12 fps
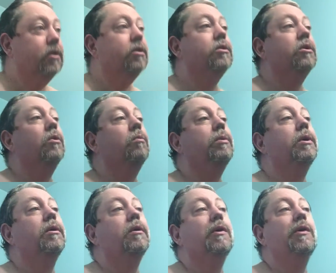soap
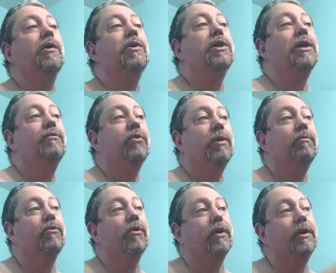or shave cream
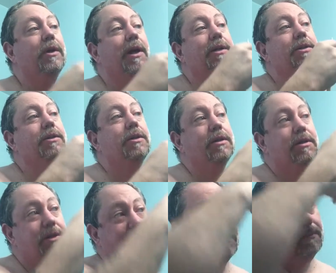for the next
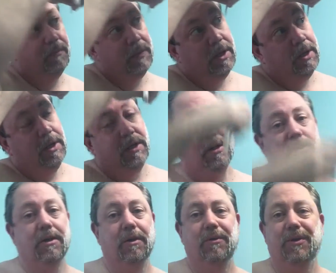step.
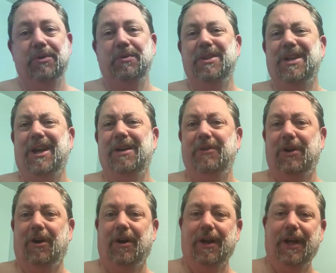So this one's kind of an
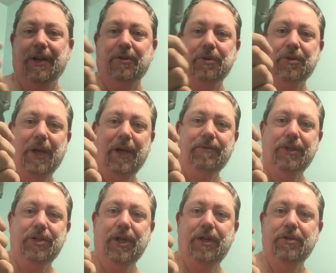odd angle, so I have to
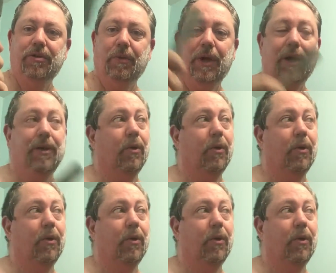change the way I